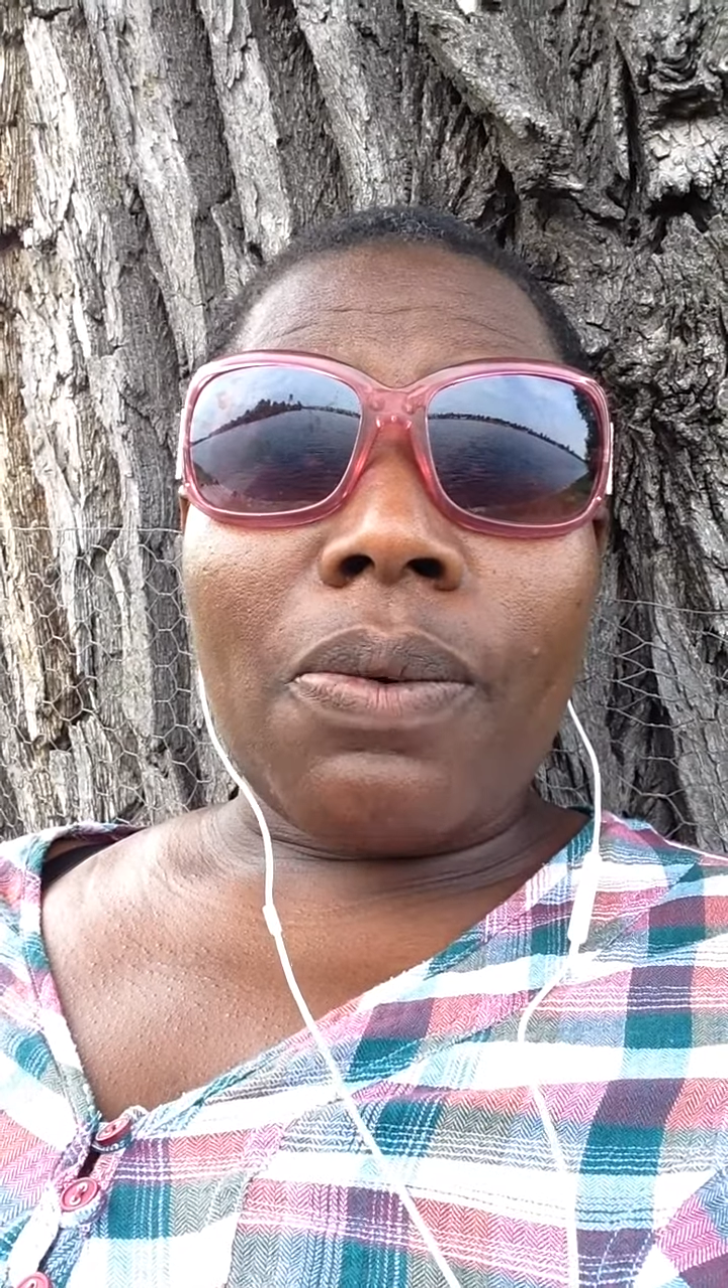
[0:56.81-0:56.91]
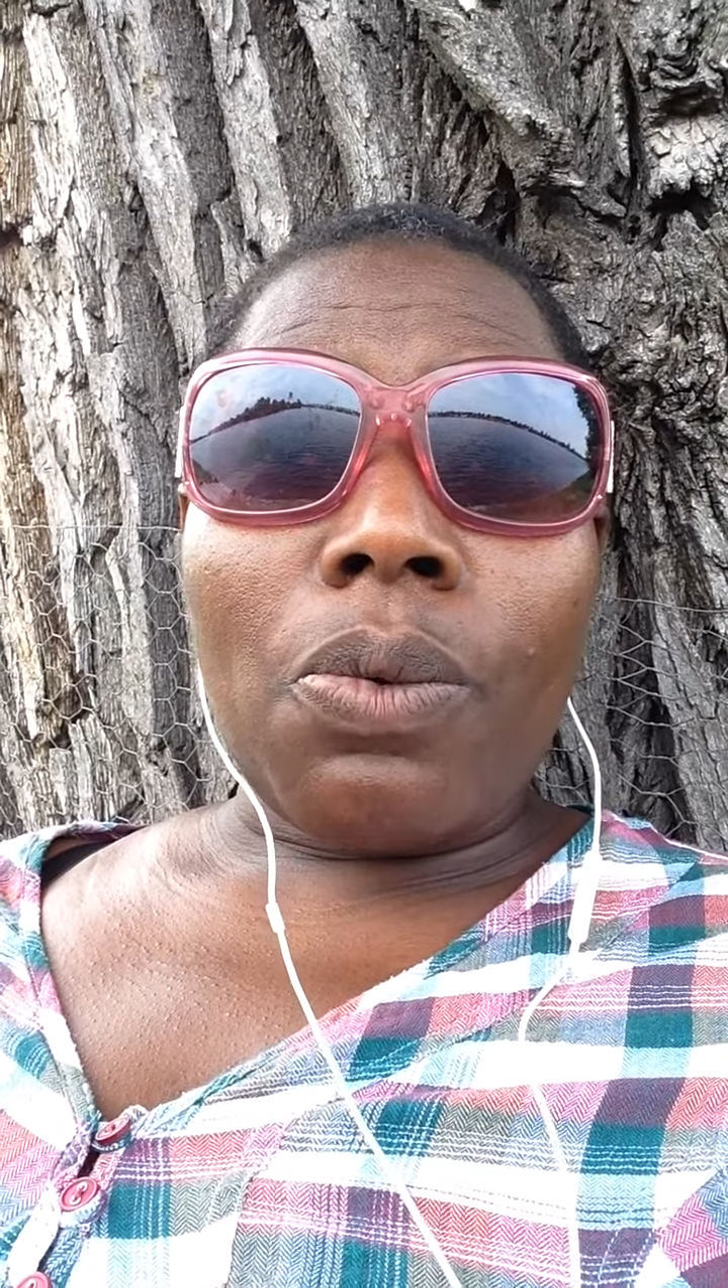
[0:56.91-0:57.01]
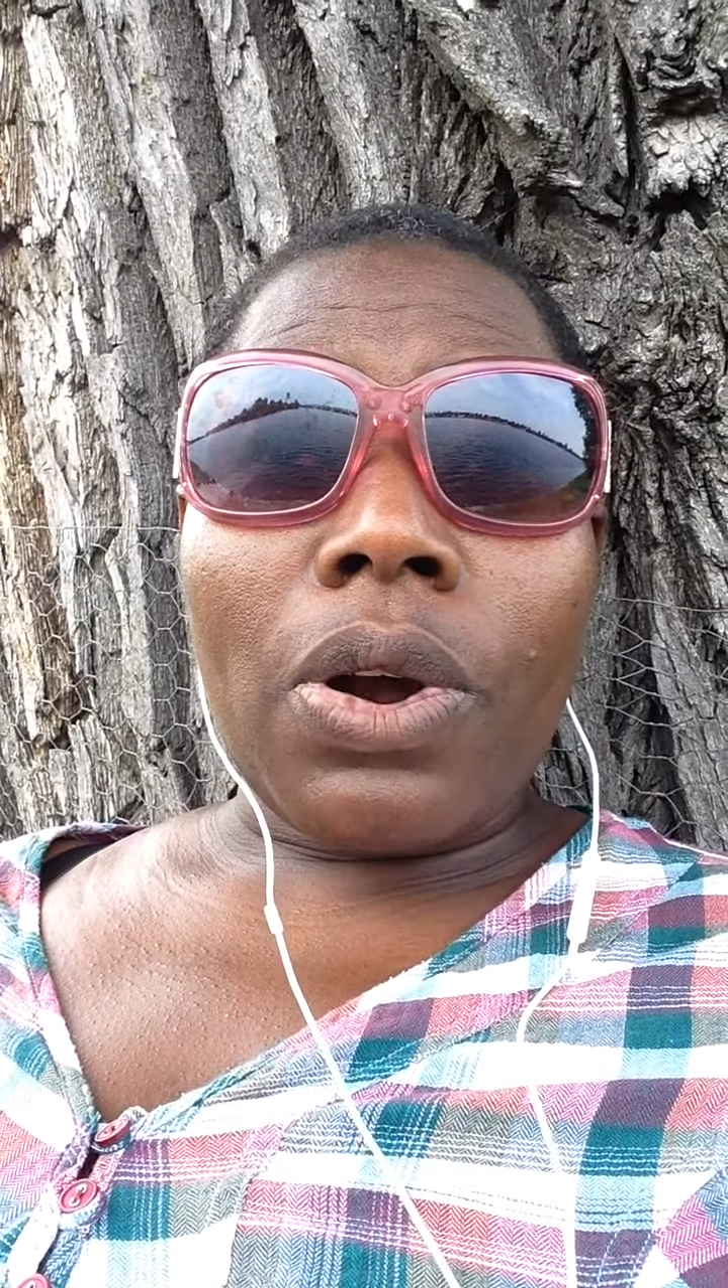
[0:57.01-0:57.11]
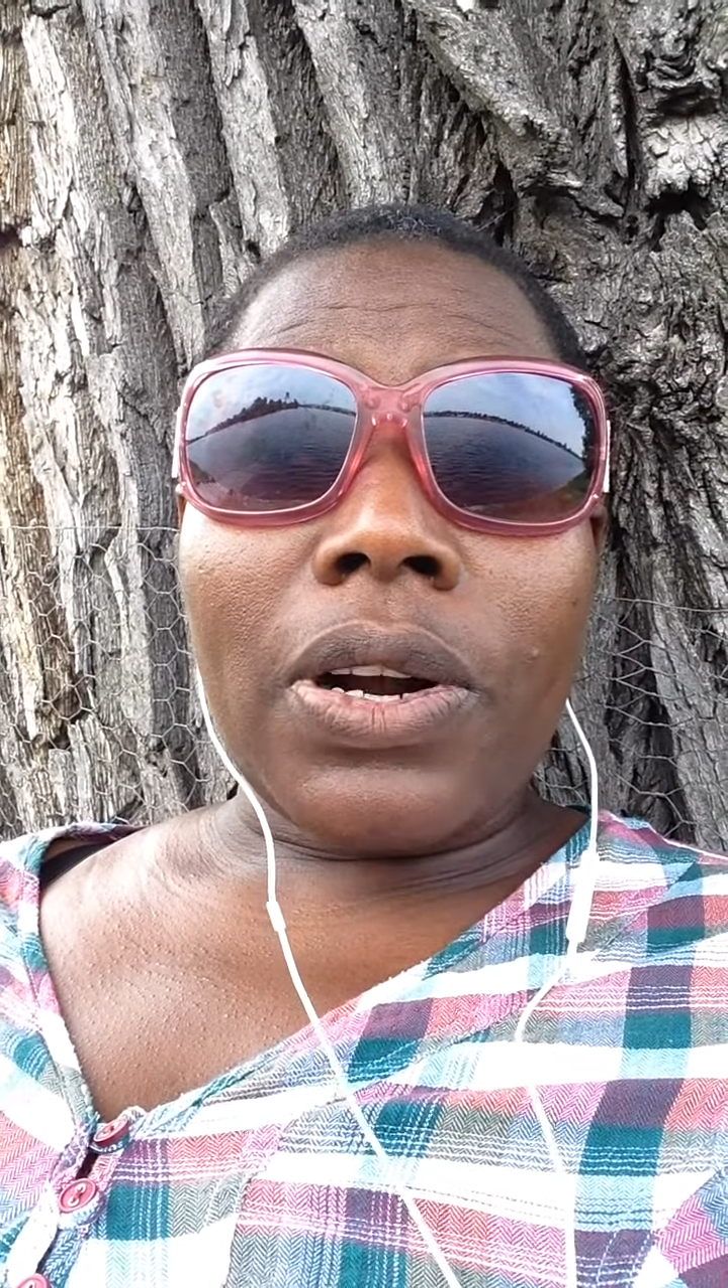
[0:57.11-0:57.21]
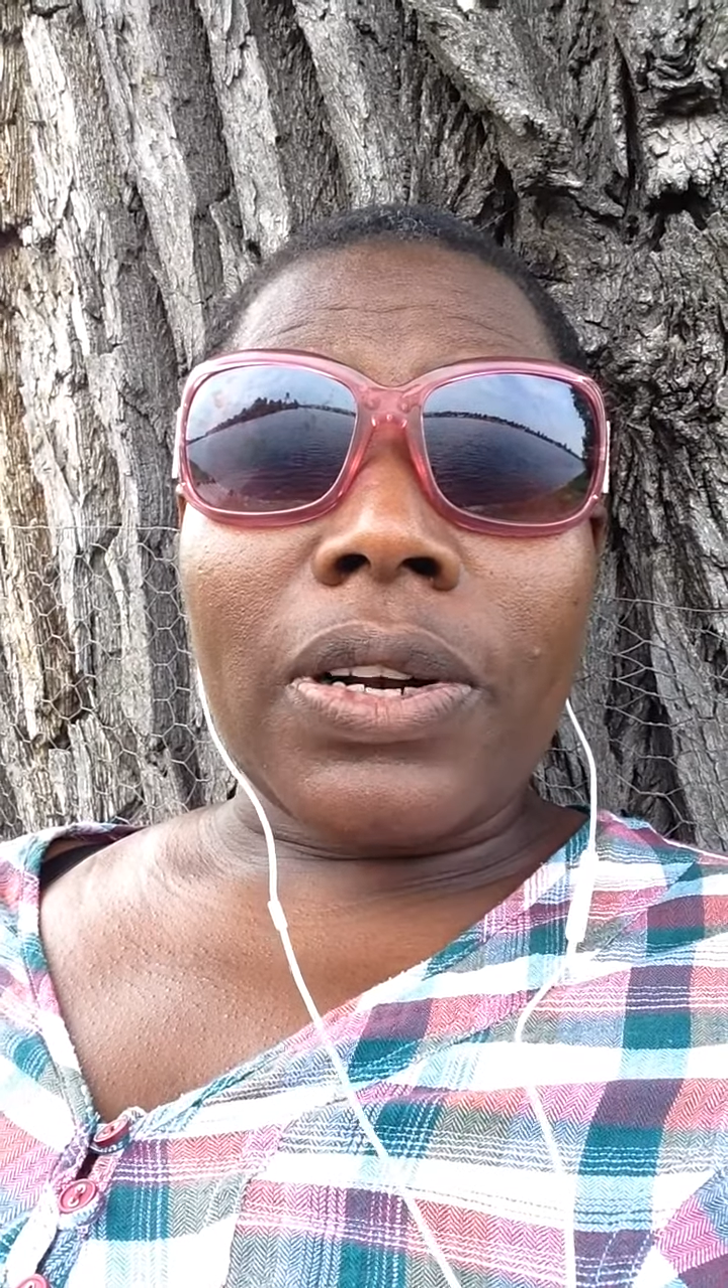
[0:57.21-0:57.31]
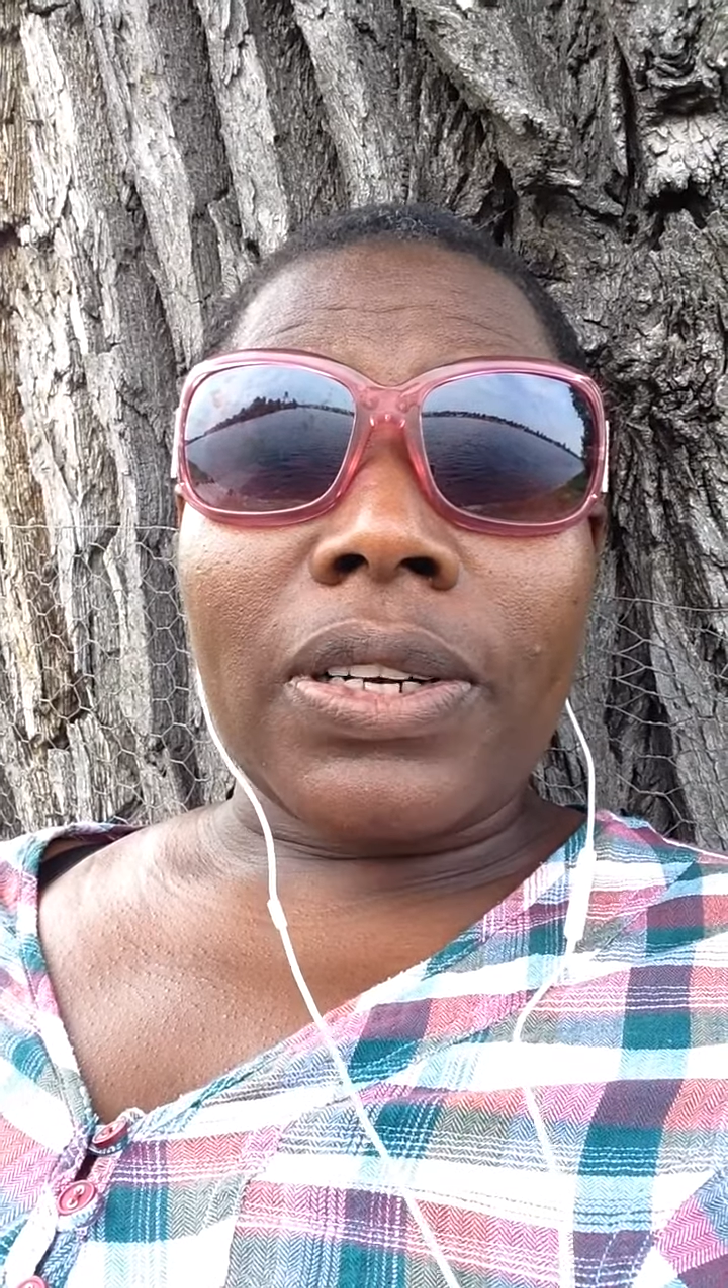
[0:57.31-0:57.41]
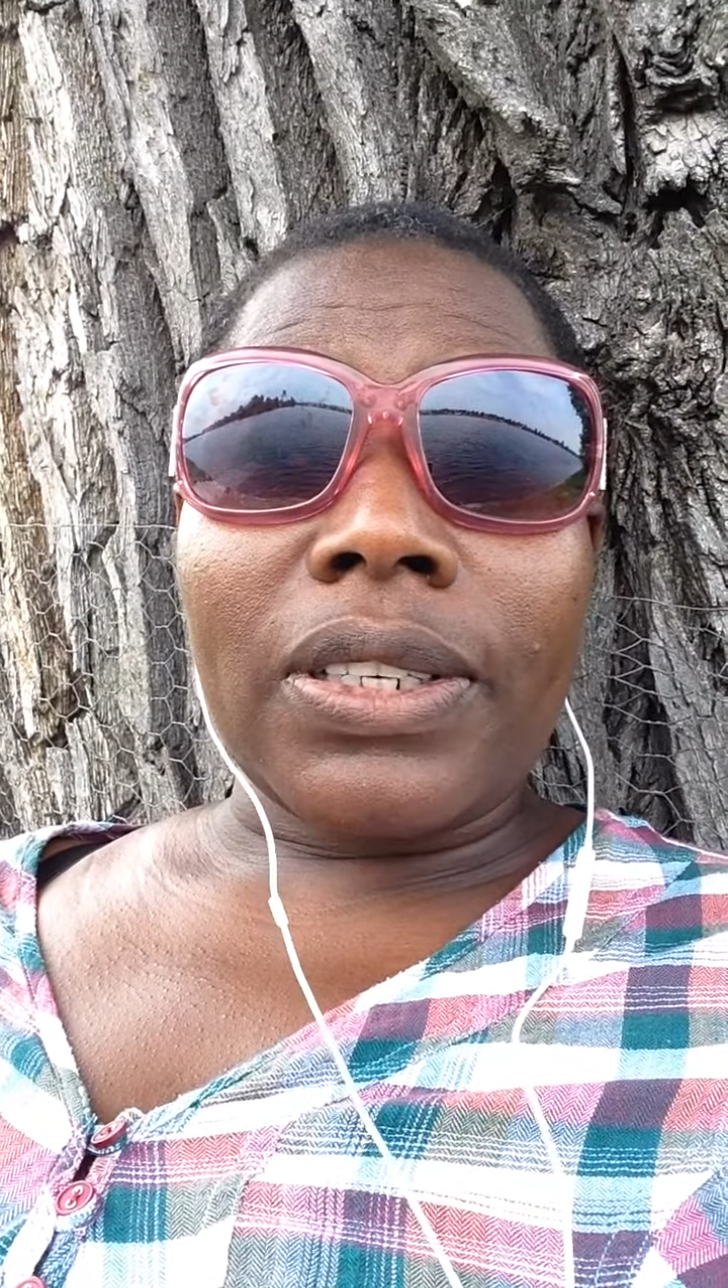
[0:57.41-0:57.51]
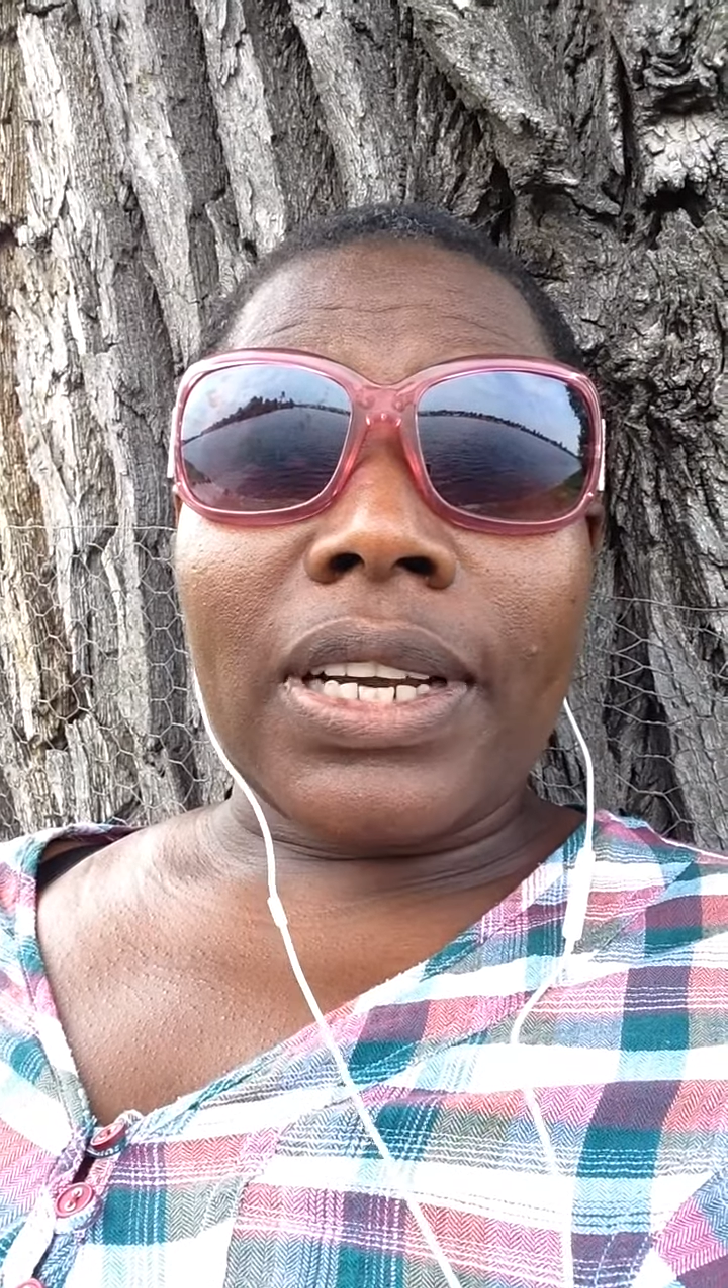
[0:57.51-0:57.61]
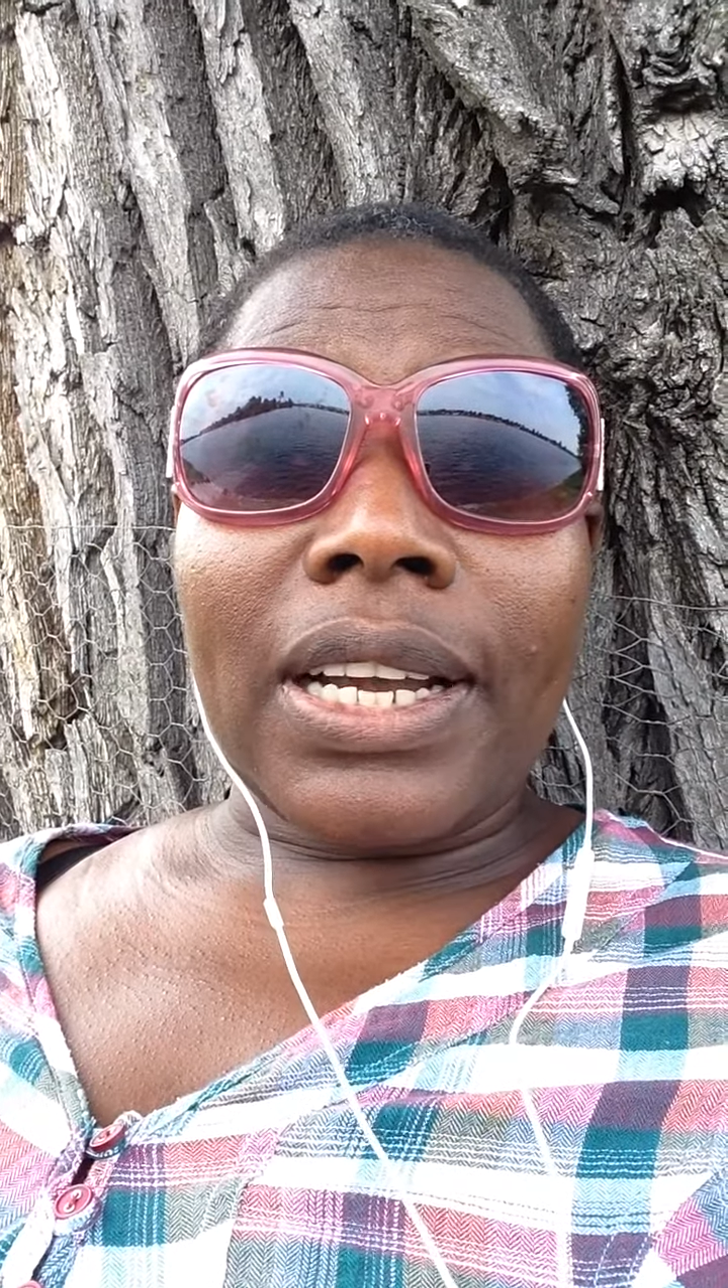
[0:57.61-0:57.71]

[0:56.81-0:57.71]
world